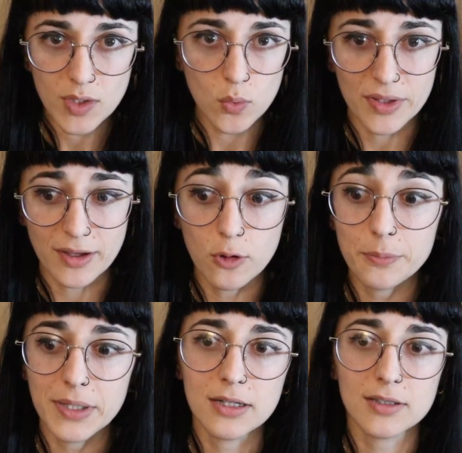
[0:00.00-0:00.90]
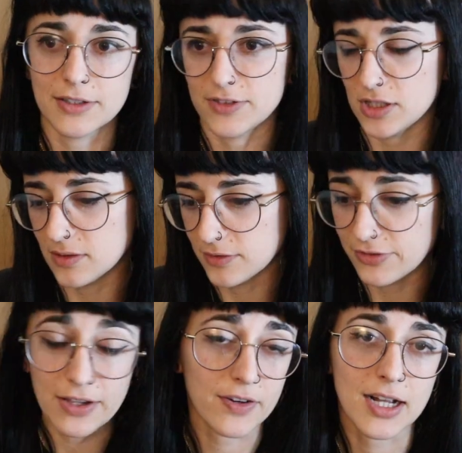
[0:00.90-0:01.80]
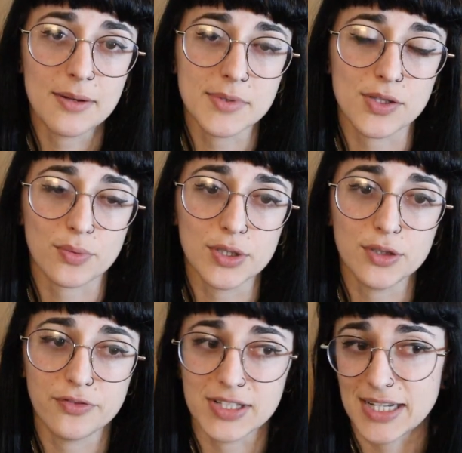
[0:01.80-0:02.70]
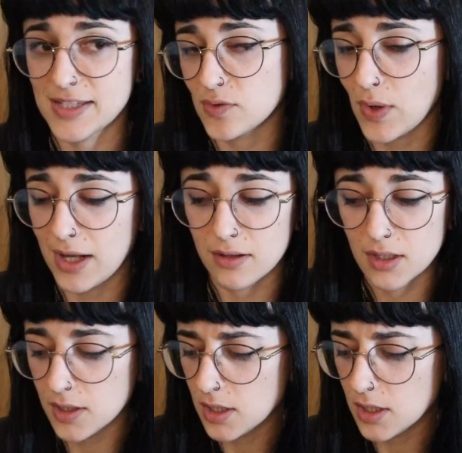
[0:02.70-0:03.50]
with oatmeal, if the flavor comes through, if it tastes well,